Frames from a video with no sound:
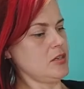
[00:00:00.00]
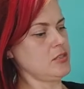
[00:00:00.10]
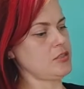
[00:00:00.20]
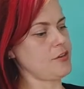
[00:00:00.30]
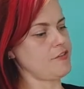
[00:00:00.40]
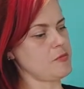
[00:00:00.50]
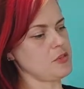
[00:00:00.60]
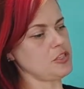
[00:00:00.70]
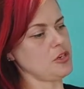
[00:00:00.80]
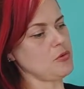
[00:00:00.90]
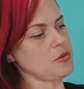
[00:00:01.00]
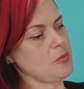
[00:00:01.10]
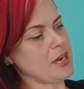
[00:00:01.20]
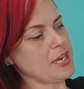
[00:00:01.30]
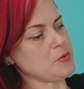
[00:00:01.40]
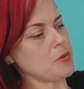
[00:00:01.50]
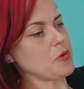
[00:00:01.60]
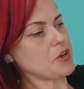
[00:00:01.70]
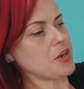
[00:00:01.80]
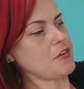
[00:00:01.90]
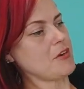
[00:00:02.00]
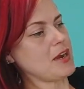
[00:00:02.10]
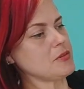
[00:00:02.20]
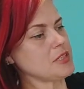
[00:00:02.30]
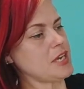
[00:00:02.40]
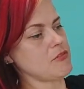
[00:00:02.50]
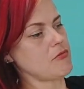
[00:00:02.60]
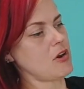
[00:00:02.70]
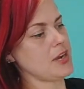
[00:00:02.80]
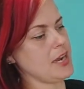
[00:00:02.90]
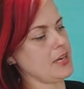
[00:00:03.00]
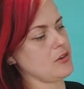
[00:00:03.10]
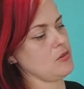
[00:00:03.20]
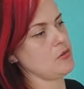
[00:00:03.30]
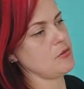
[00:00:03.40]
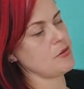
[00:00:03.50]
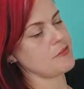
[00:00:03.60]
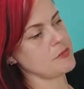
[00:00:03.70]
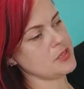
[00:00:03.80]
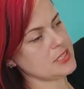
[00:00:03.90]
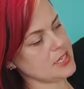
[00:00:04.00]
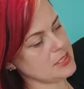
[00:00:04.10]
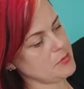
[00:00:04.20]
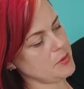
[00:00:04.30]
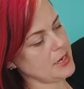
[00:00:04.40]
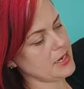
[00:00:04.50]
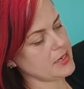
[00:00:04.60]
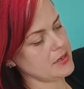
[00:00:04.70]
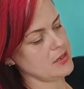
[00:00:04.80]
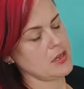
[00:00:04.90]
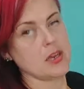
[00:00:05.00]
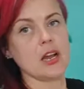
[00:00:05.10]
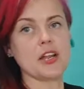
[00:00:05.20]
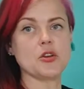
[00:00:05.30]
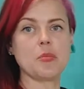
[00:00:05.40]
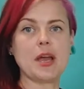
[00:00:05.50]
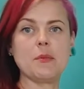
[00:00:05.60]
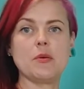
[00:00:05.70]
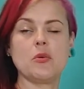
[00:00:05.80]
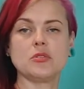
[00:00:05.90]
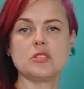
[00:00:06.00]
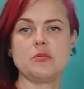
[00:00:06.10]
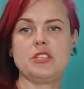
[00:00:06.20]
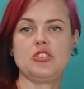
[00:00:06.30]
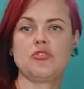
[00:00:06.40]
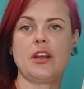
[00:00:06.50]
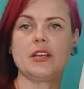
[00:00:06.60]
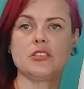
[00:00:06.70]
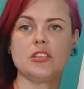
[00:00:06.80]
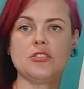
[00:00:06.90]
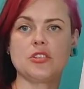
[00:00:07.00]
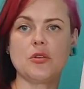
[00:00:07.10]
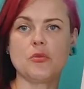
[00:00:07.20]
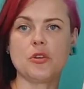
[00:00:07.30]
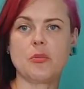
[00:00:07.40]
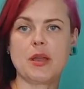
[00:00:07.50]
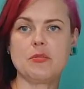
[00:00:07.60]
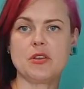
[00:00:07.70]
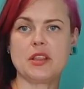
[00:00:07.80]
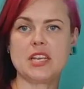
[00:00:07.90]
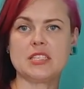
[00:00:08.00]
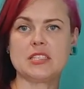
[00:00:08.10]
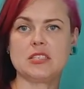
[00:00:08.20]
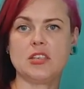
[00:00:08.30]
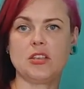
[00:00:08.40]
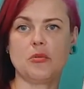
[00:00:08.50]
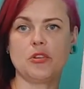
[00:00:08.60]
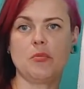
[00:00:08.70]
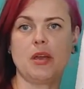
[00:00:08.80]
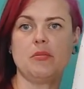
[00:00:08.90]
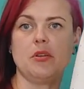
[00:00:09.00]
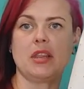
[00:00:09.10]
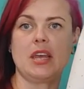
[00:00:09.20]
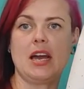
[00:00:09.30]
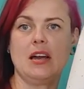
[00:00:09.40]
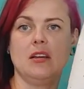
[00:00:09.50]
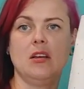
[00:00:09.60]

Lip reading: So from the shoulder blade we want to go round in a right angle from the centre back, and your paper wants to be straight. So you don't want your paper doing this, you don't want your paper doing that.